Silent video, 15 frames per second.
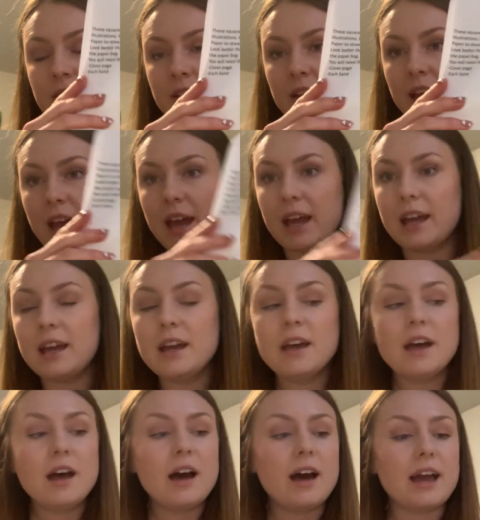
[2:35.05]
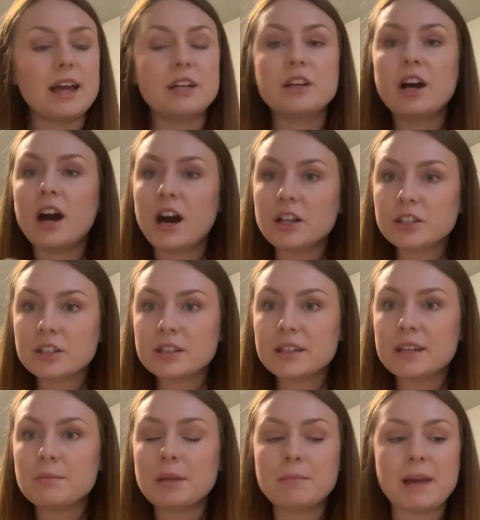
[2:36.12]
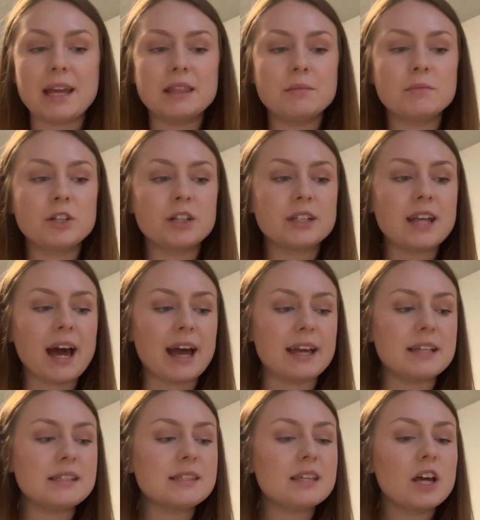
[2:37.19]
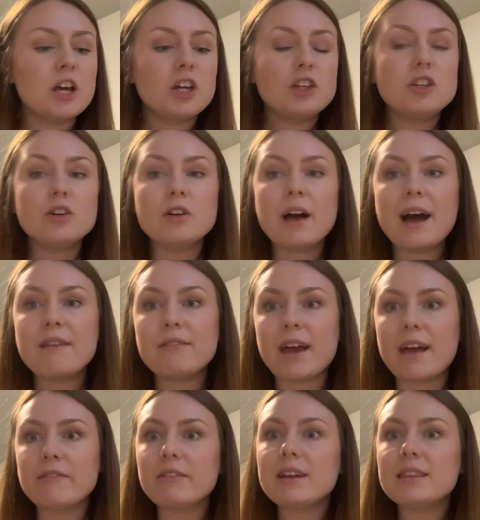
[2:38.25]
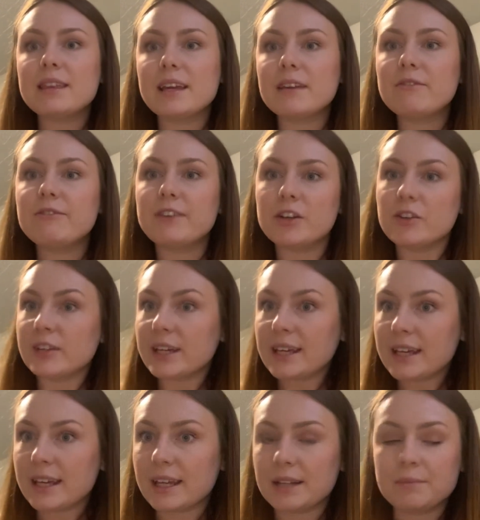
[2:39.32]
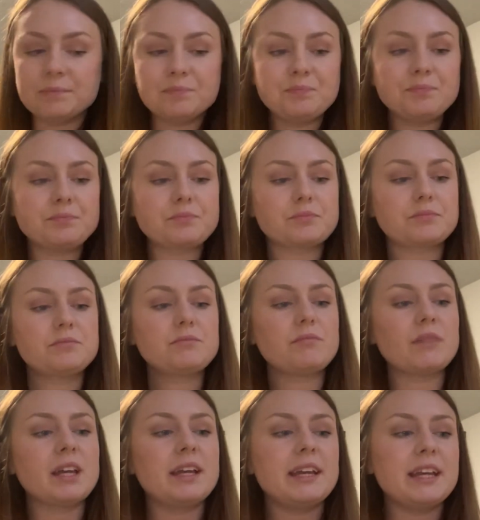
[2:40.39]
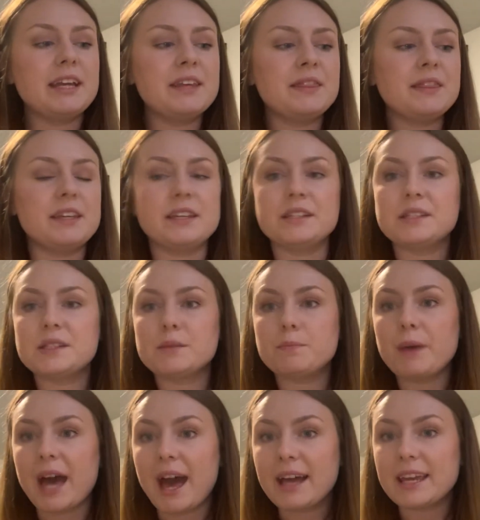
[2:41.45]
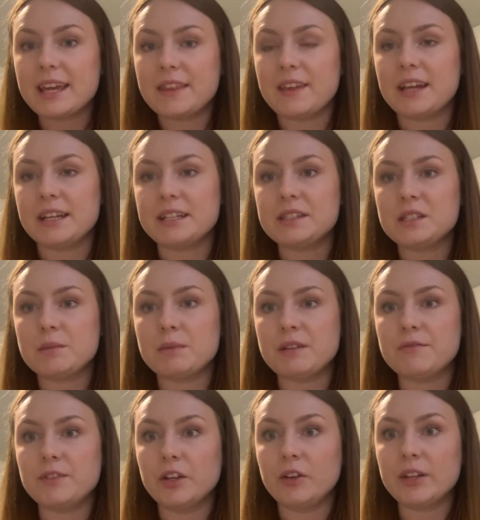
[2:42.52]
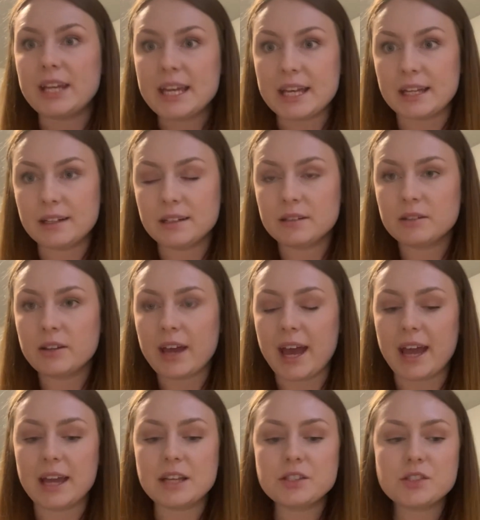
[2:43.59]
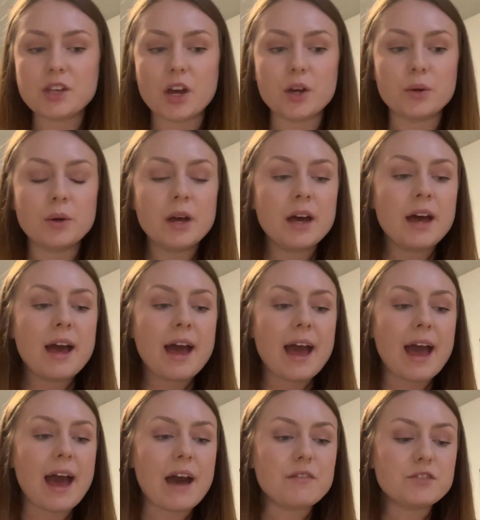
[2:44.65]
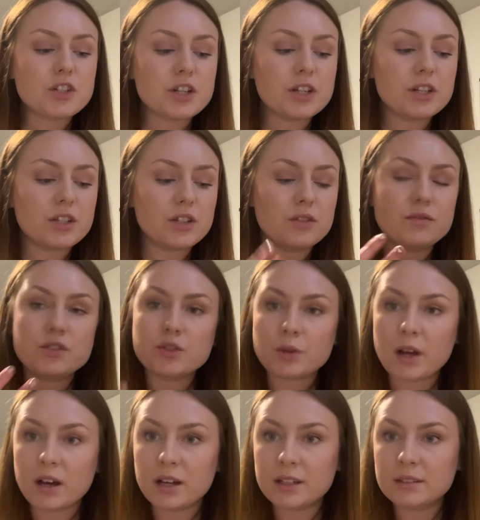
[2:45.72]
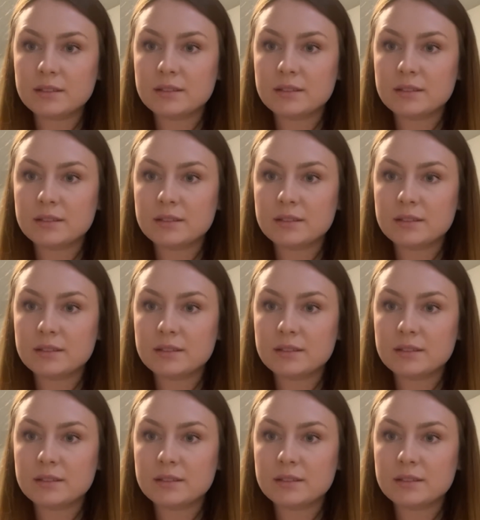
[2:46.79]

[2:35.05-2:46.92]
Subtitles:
okay, and colored them and made them look nice, you'll have everything filled in this packet that needs to be filled in, okay? So after you've drawn,